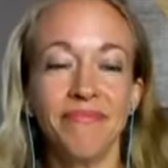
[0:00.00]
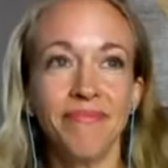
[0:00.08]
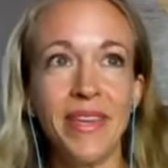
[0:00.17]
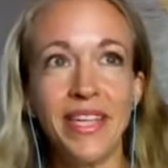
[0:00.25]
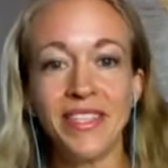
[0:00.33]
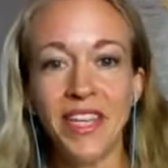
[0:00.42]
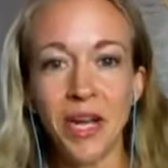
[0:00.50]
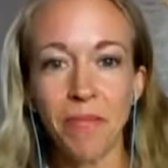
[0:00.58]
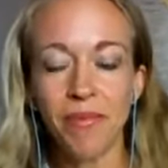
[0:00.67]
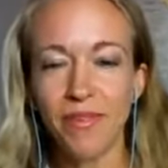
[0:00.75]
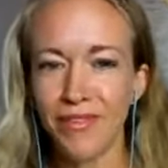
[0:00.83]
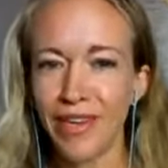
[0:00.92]
being set up,
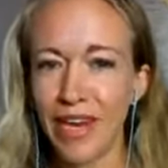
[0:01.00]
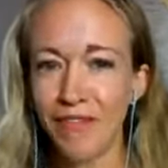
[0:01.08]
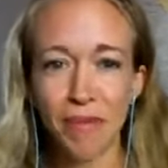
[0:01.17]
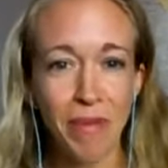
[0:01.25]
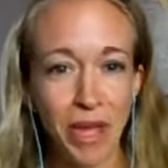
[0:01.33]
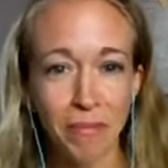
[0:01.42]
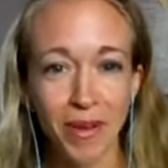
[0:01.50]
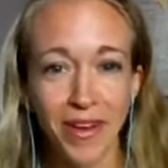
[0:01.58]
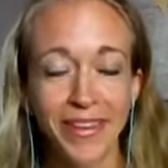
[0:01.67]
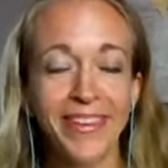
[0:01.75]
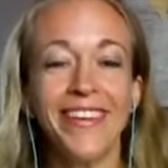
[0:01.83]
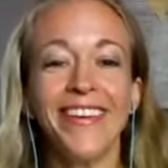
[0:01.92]
not having makeup on.